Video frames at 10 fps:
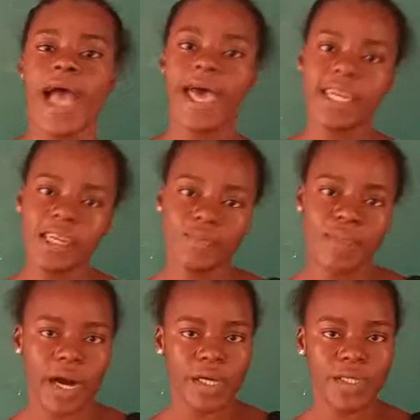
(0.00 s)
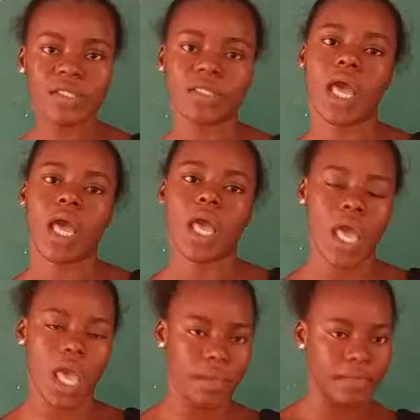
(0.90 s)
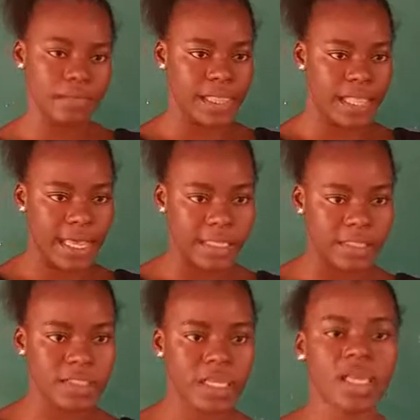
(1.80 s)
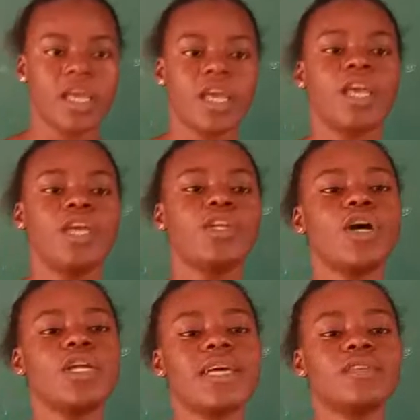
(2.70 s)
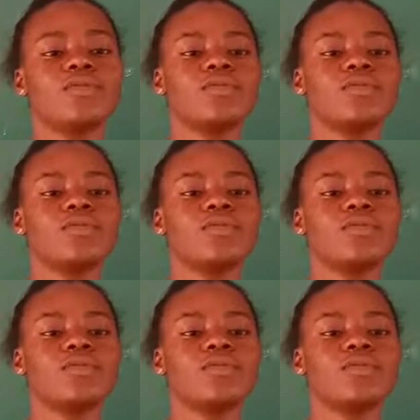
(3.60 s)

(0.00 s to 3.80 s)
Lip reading: animals and plants. In order to